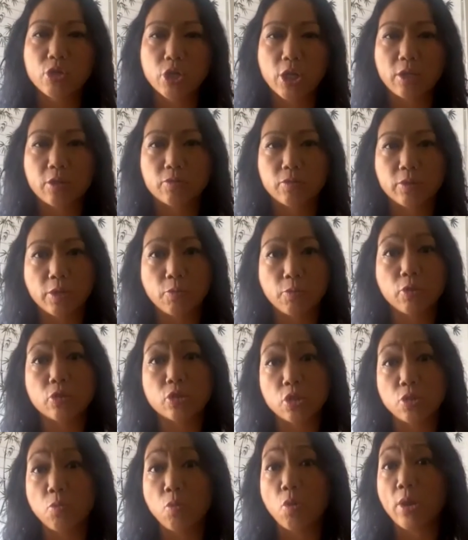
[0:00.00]
we generally will
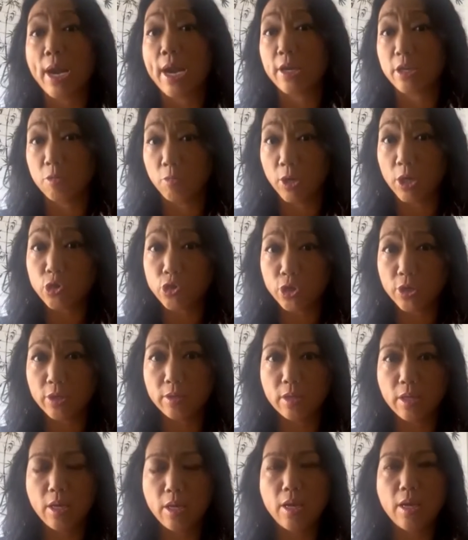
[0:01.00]
do more acupuncture.
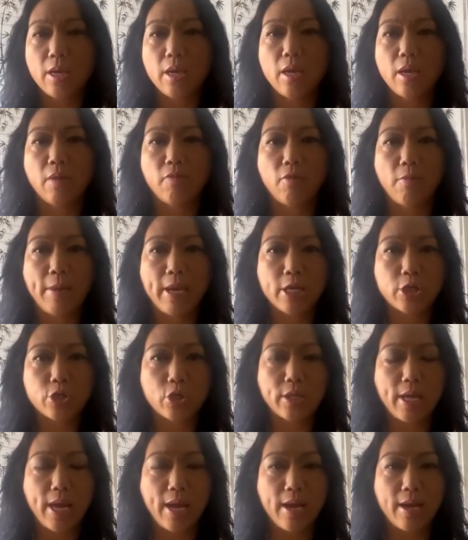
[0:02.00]
If a
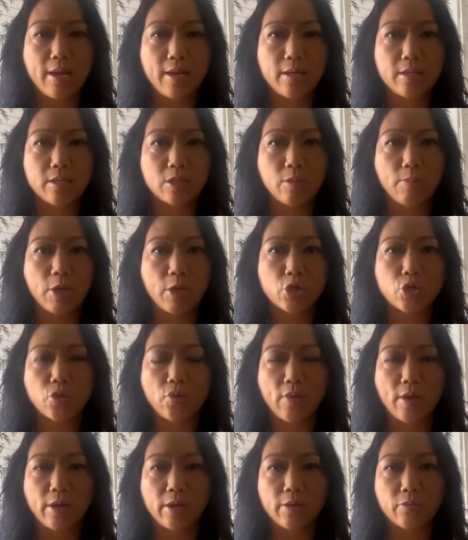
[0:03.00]
patient has diminished
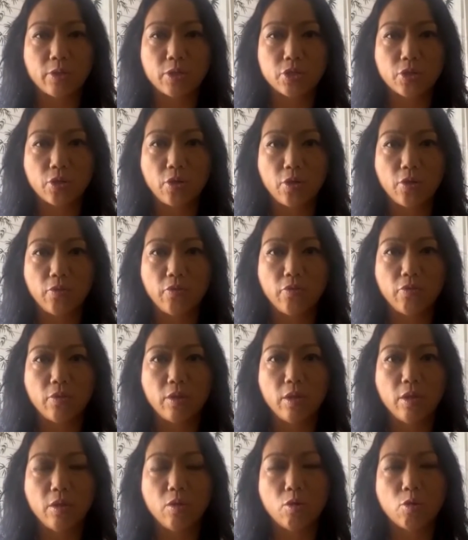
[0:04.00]
ovarian reserve
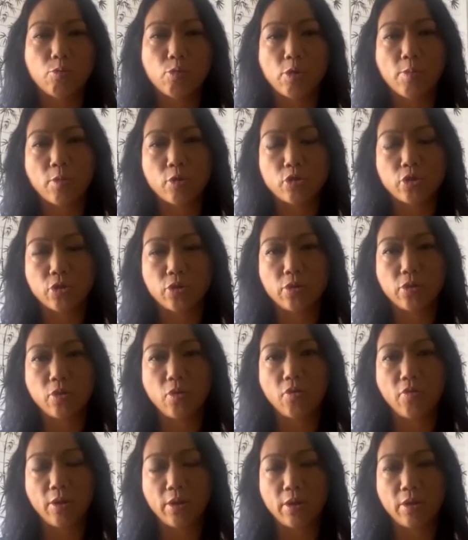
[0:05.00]
or premature
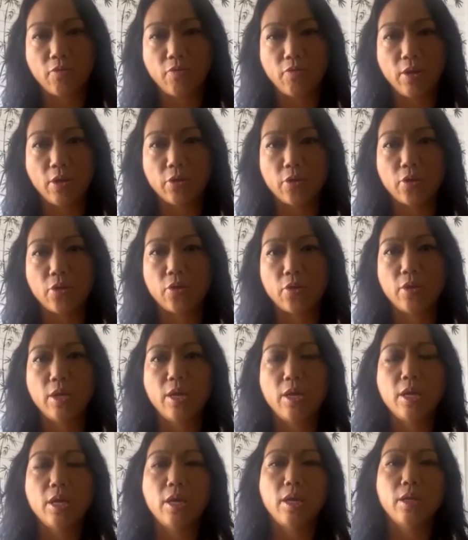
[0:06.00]
ovarian failure,
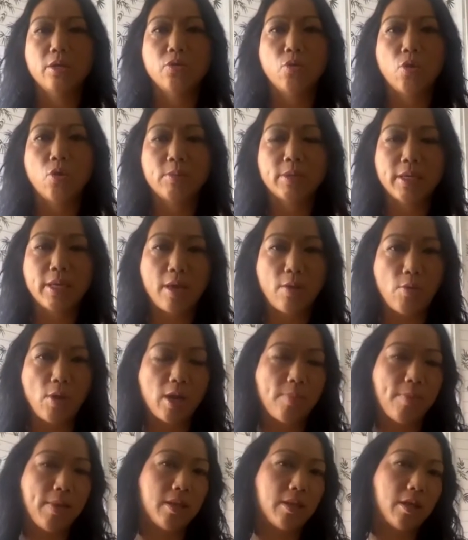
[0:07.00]
normally I
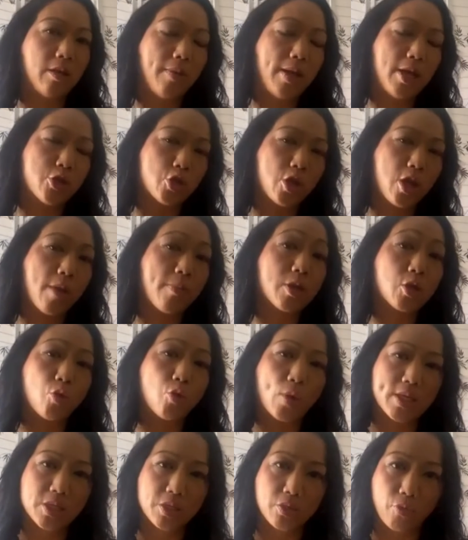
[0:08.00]
recommend that a patient come in
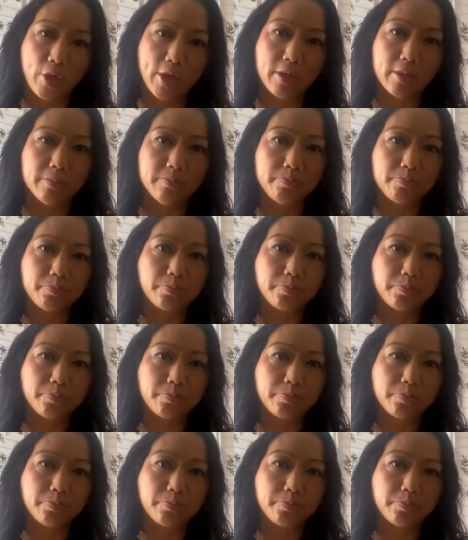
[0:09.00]
twice a week.